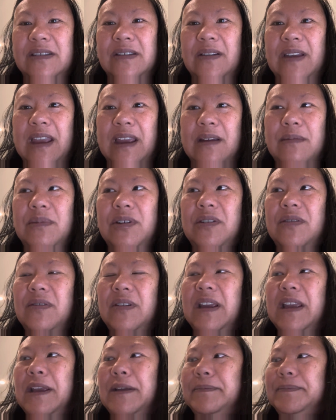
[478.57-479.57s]
So
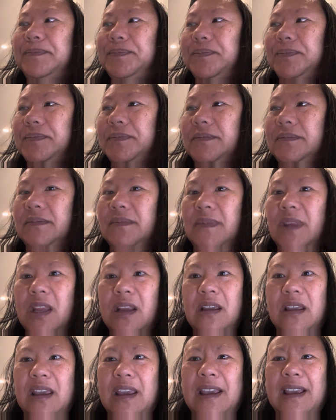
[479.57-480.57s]
ambergris,
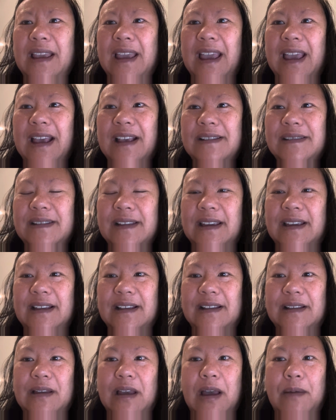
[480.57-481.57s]
it has like a